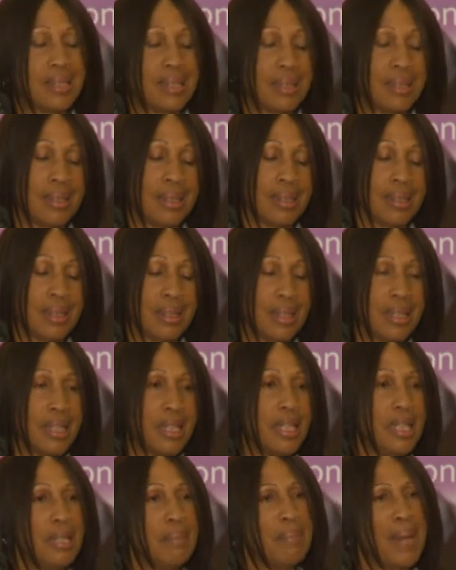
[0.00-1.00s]
with a
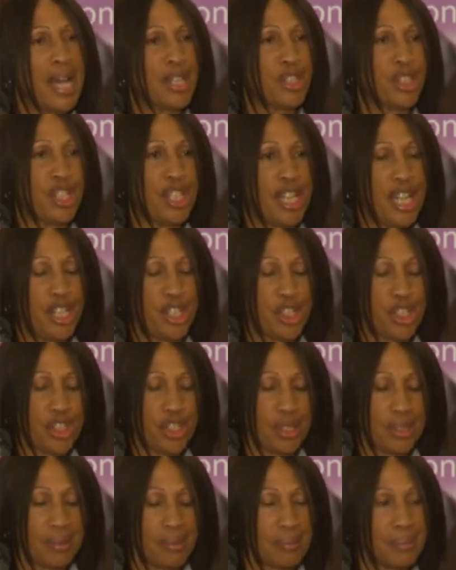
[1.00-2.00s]

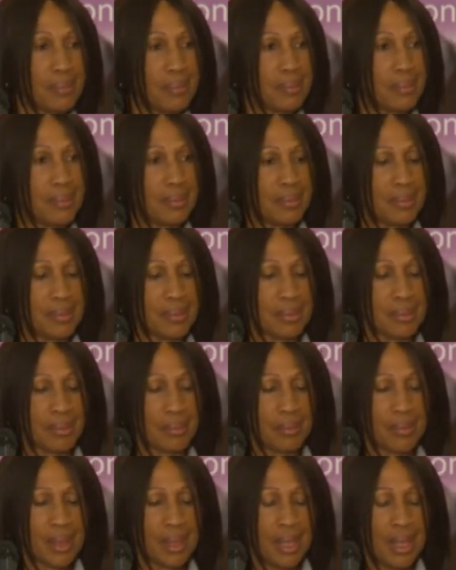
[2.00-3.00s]
continental
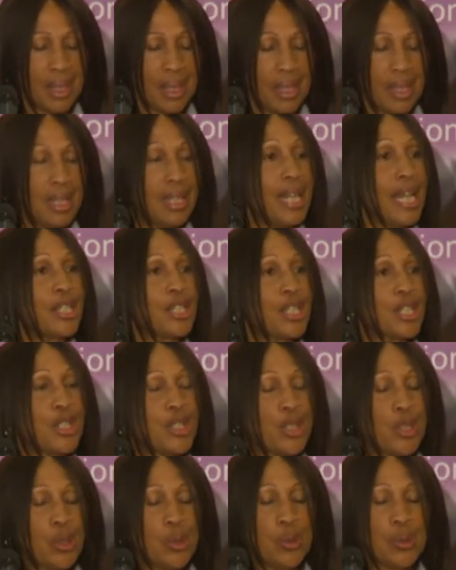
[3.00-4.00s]
imagination.
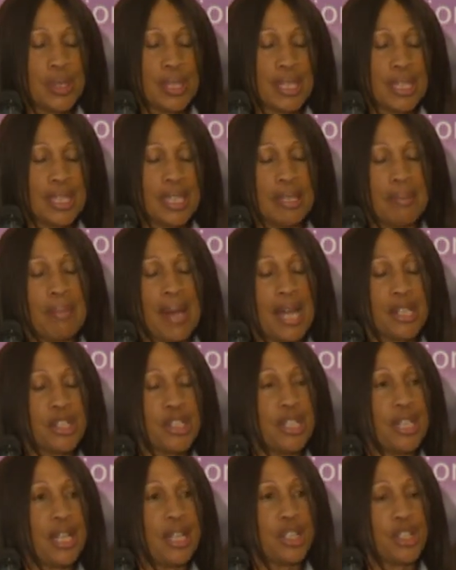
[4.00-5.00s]

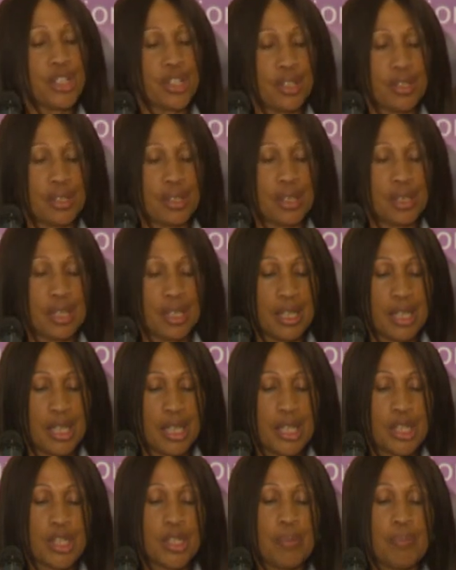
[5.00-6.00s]
Let us use
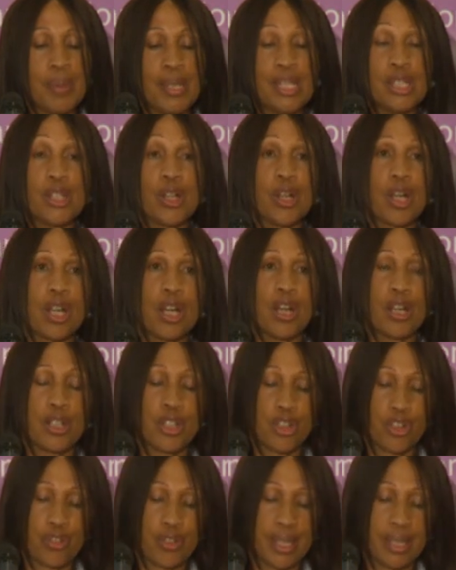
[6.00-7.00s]
this
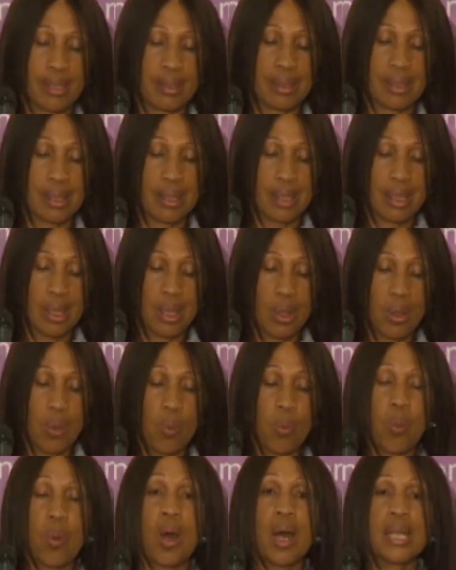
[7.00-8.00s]
imagination to
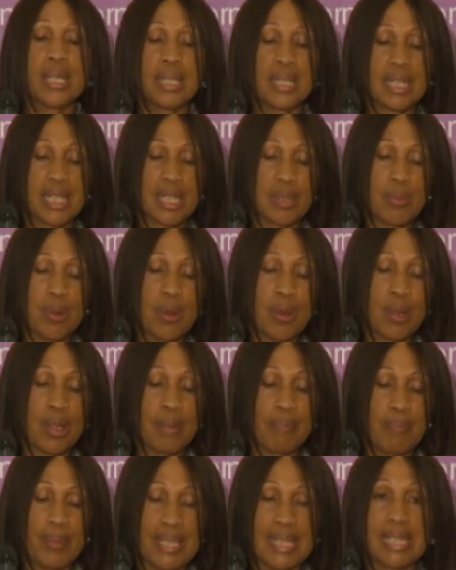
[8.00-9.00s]
build our country
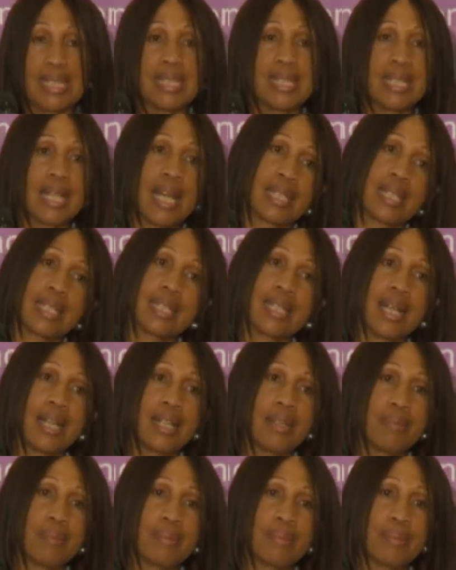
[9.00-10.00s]
one
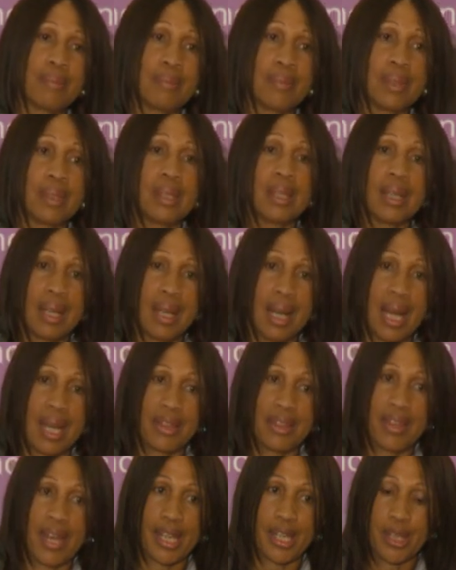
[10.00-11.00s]
small business
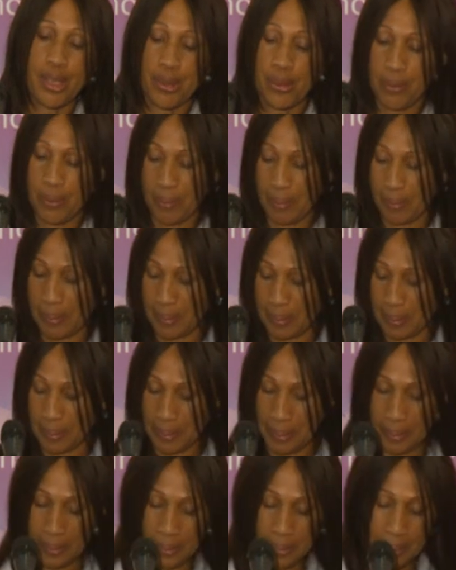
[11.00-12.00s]
at a time."
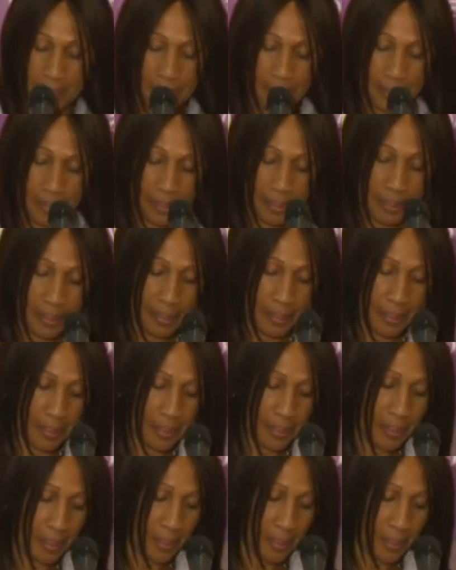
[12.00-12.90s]
I thank you.